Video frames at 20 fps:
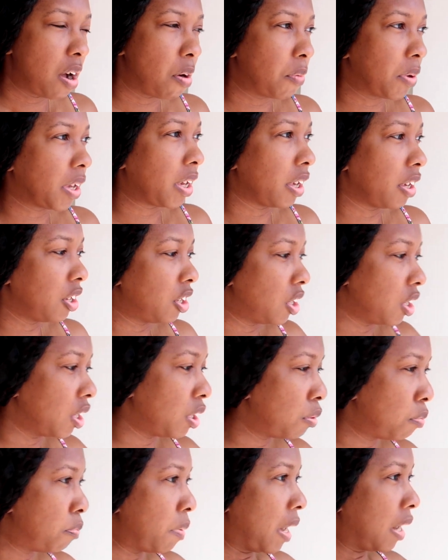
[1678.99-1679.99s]
I wanna get
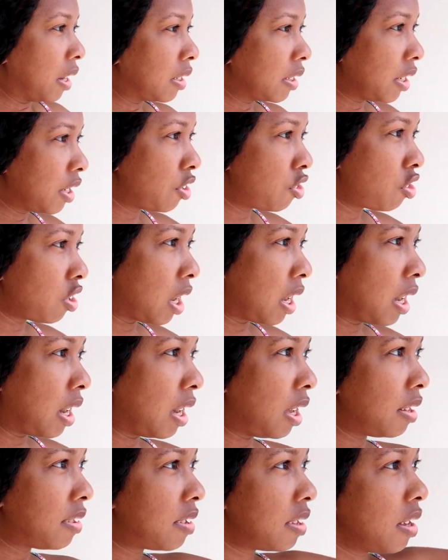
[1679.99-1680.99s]
good balcony
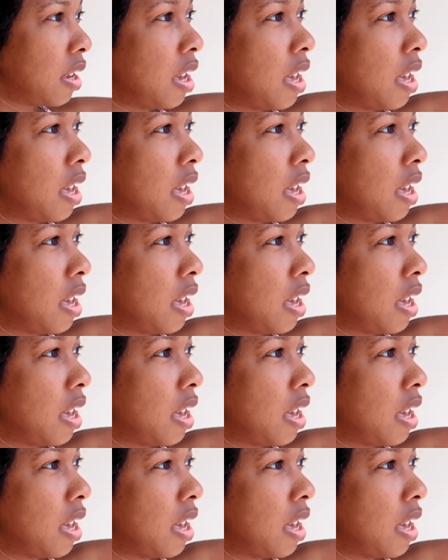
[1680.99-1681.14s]
shots.